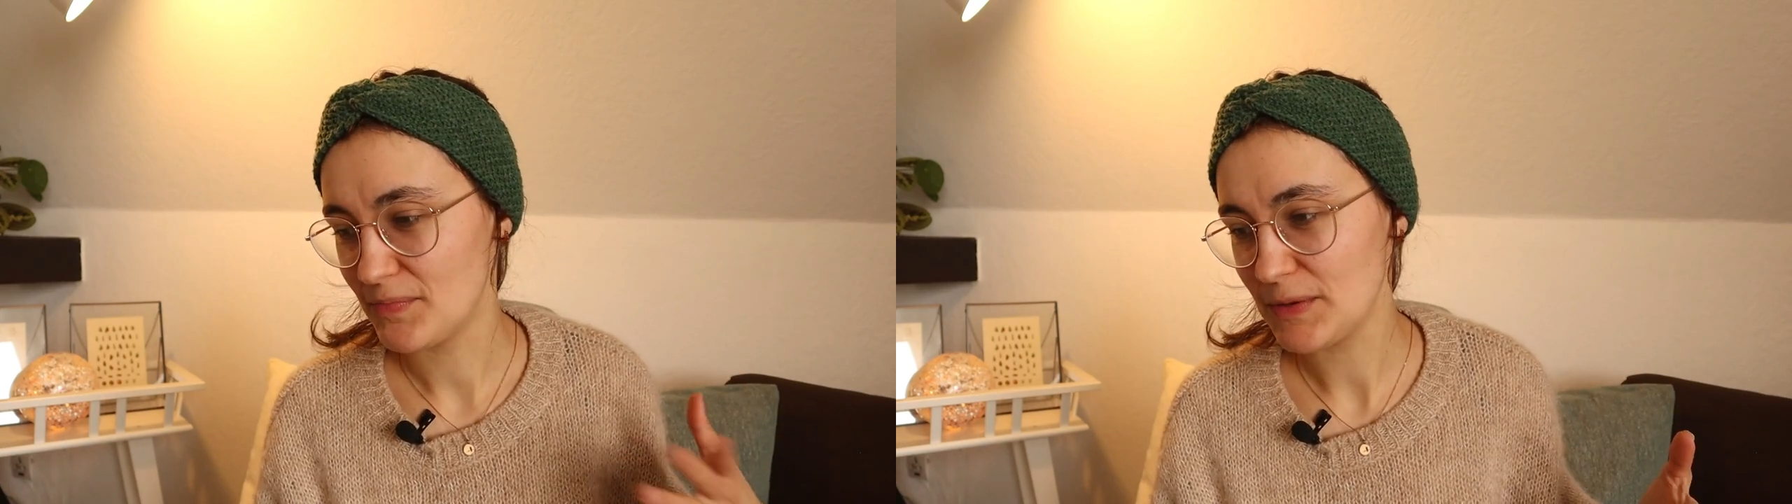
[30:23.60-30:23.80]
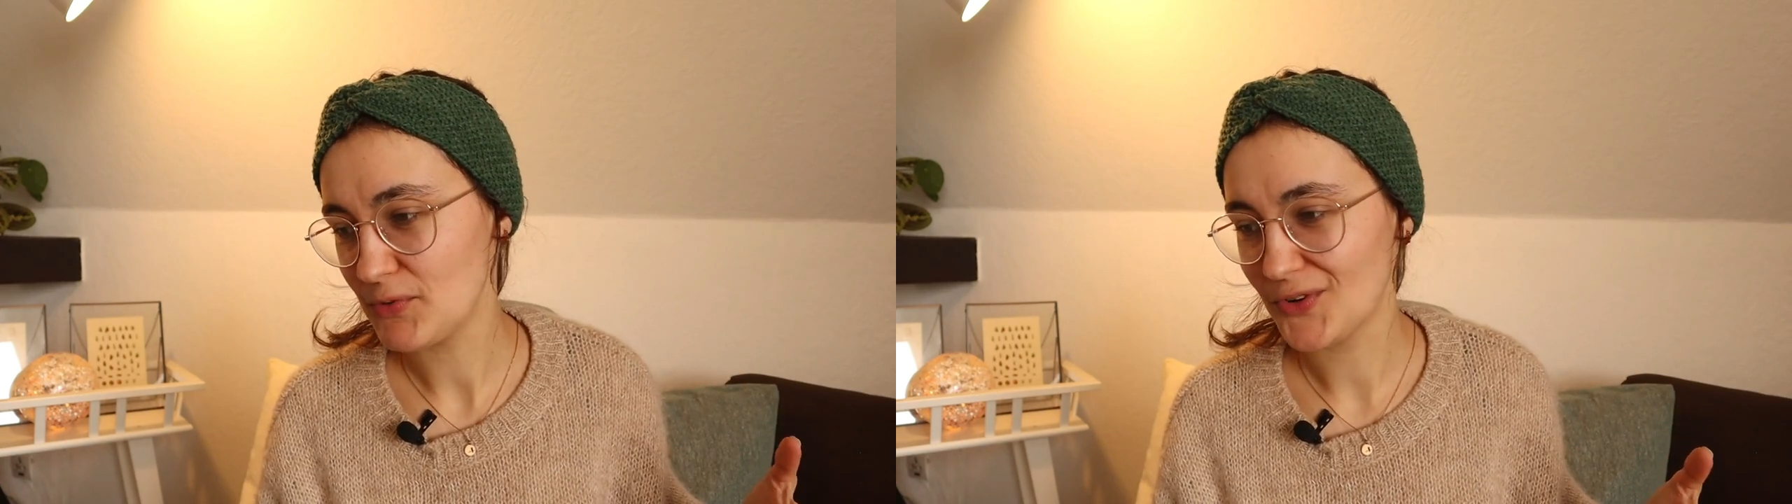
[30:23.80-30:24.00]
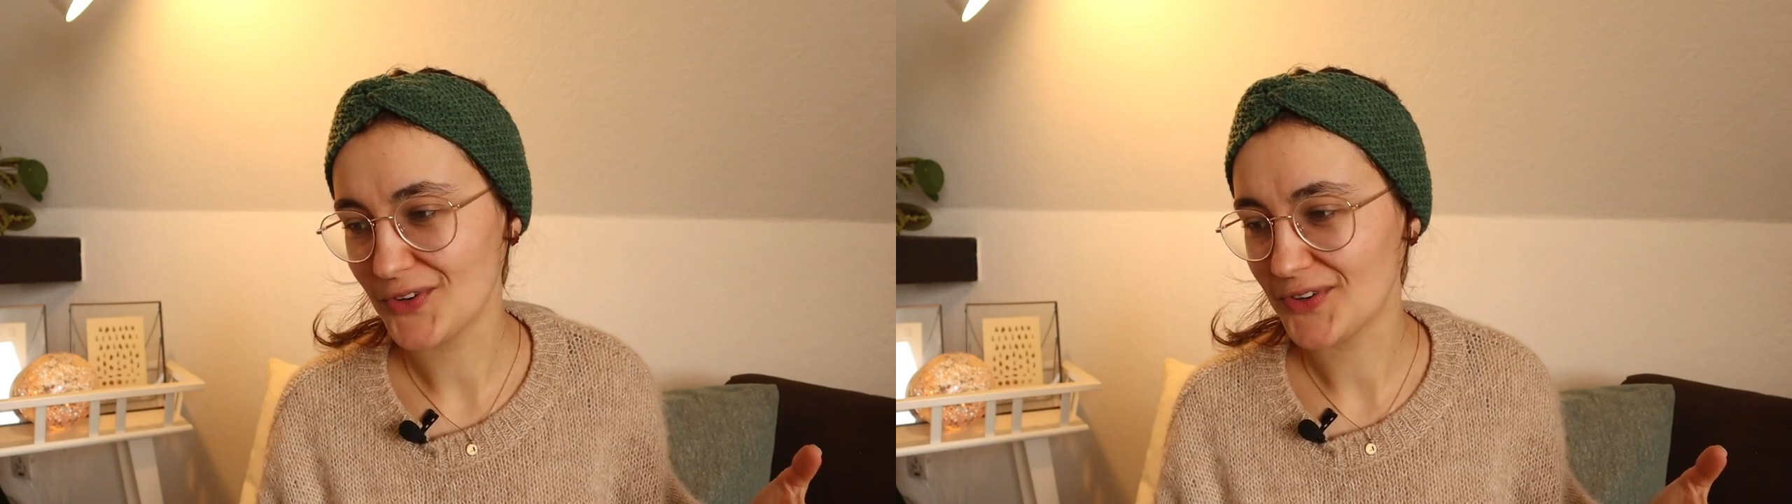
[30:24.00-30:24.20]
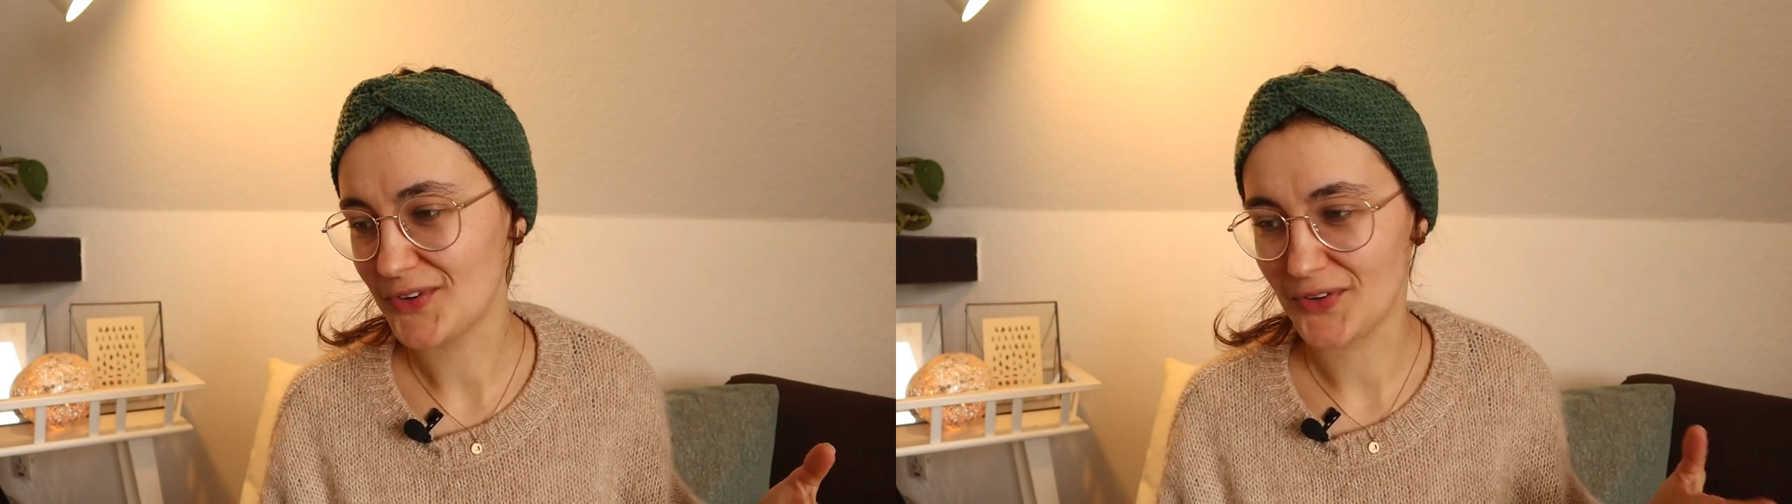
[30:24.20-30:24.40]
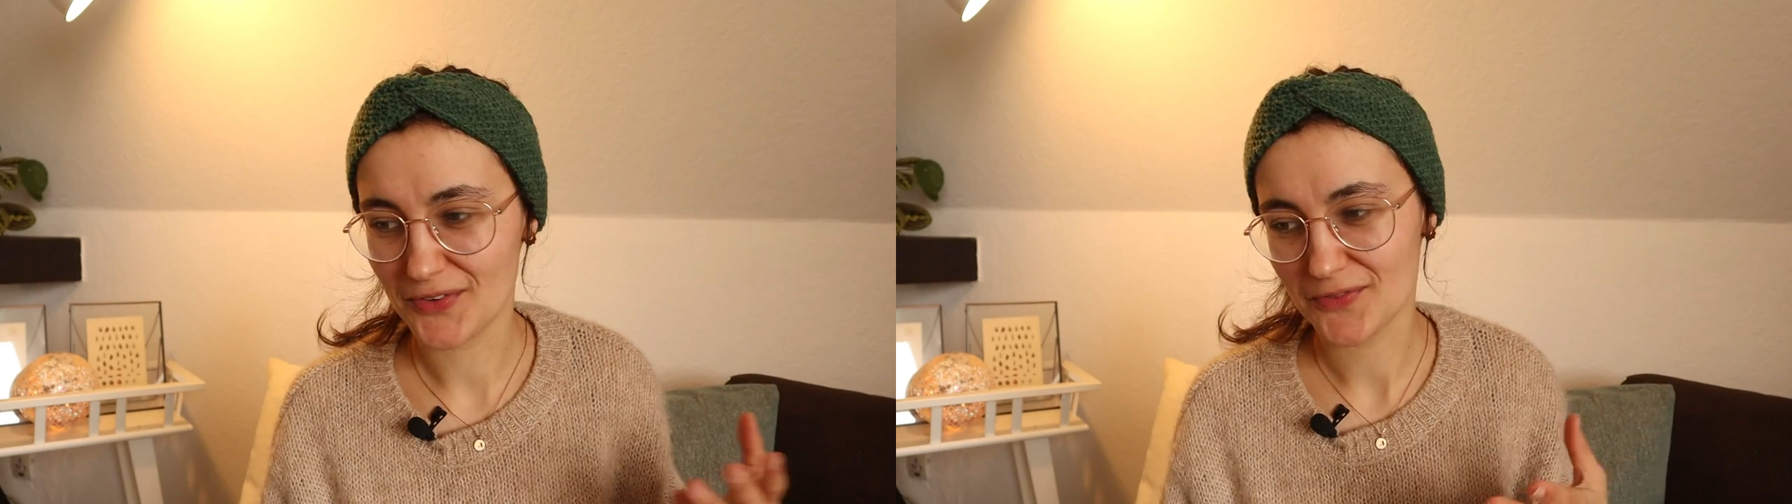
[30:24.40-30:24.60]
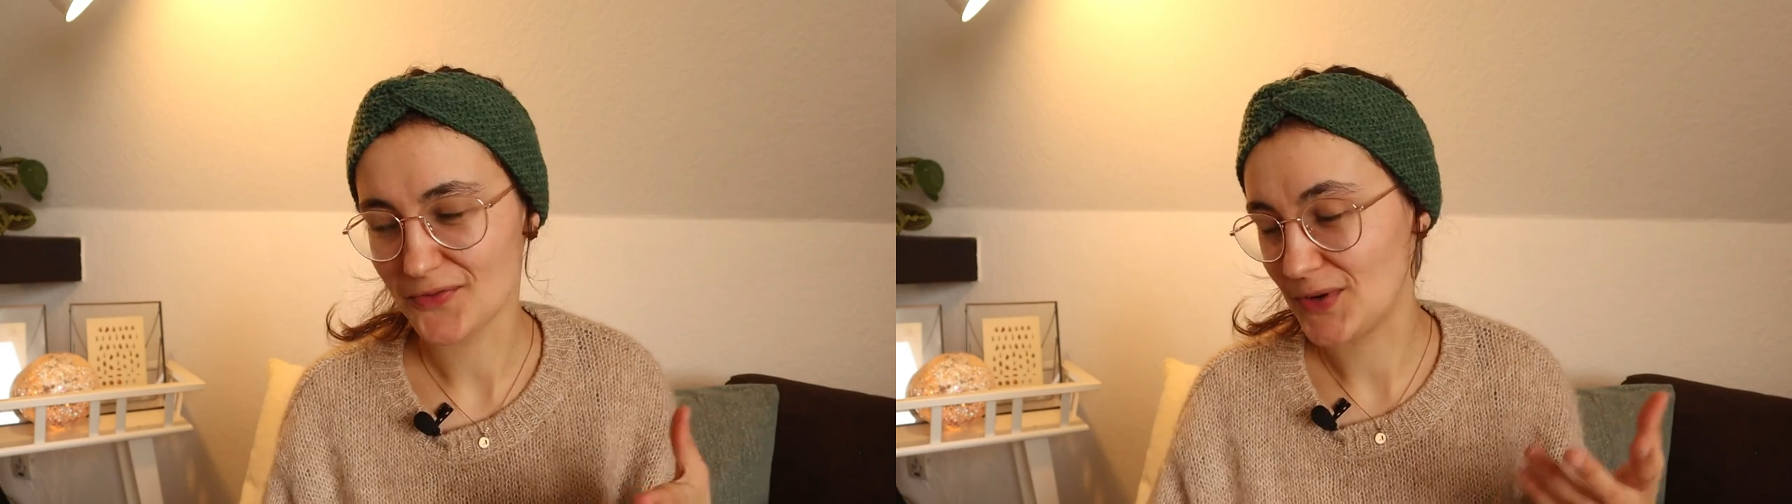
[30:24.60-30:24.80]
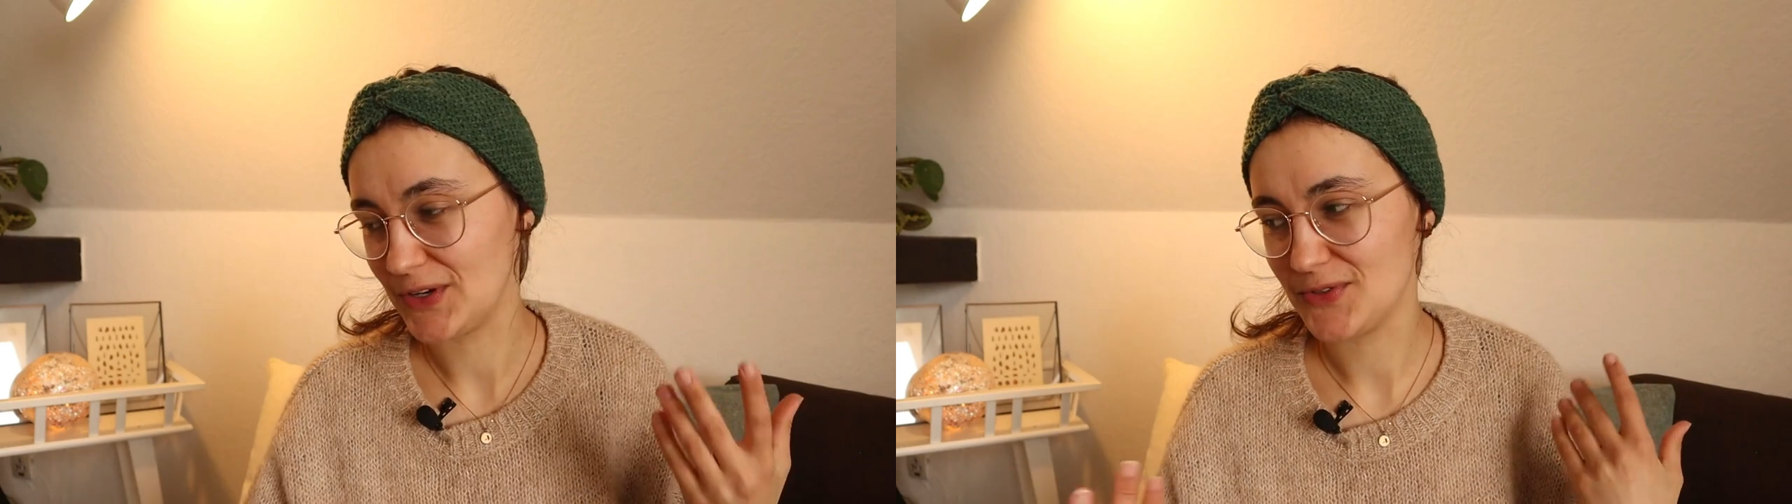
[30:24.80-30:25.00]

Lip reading: people, what